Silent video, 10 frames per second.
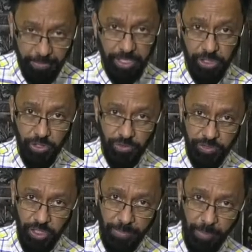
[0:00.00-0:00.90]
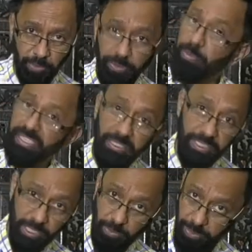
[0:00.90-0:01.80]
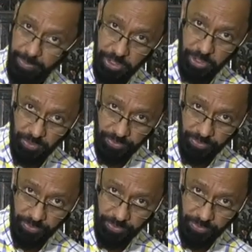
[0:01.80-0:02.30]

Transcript: measure of chili powder, but an equal measure of